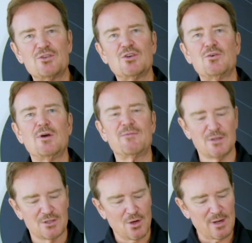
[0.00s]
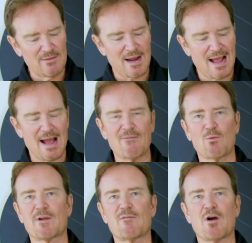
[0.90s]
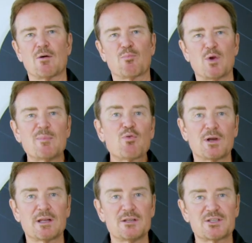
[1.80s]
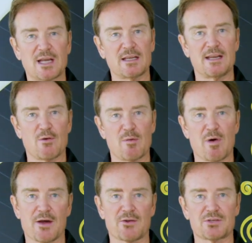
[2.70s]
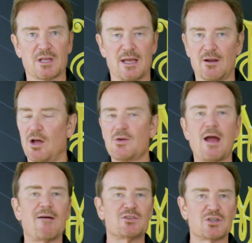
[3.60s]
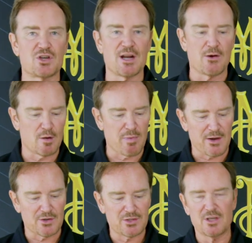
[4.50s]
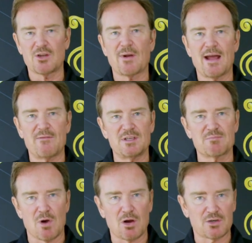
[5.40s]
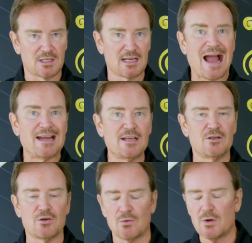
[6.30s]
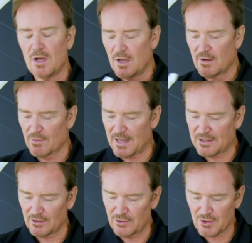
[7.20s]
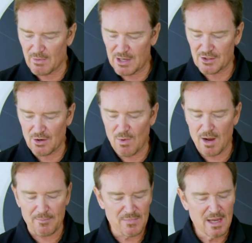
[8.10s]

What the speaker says: do if you don't even have one of our pre-printed secondary bottles and all you have is a generic bottle, so you don't have these marks guiding you for that dilution ratio? Well,